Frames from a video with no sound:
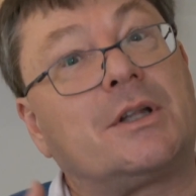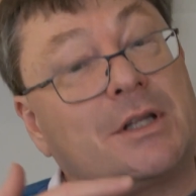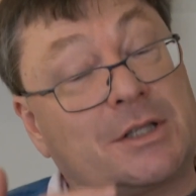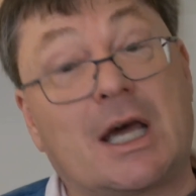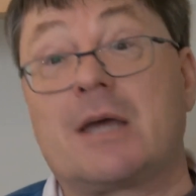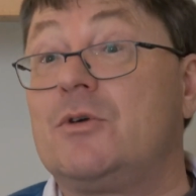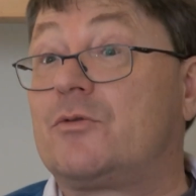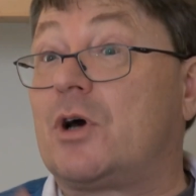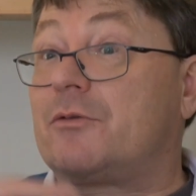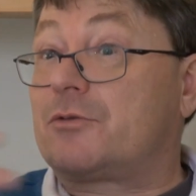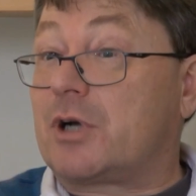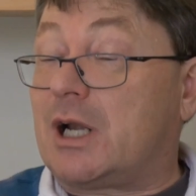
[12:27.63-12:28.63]
the time you've
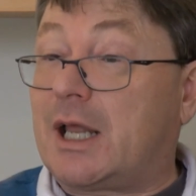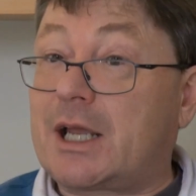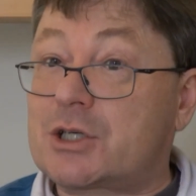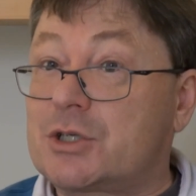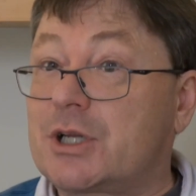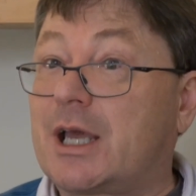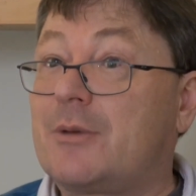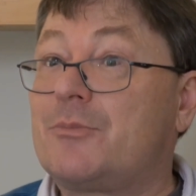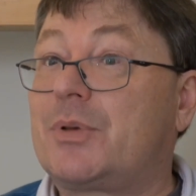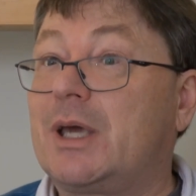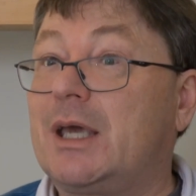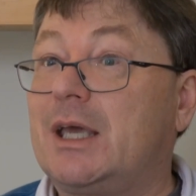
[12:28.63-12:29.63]
got for an election
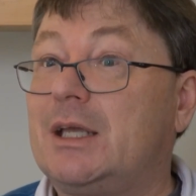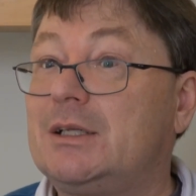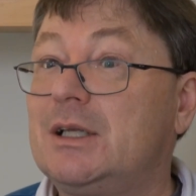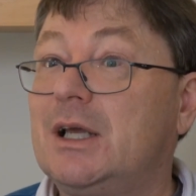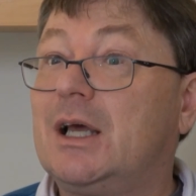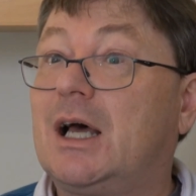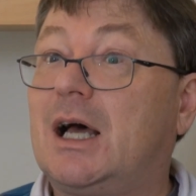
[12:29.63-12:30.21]
campaign,